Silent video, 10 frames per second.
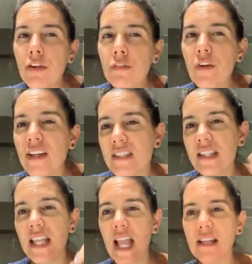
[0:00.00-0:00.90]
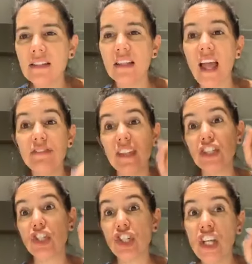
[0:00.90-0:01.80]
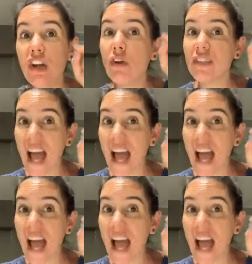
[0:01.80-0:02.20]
other friends in Leanne's life that she goes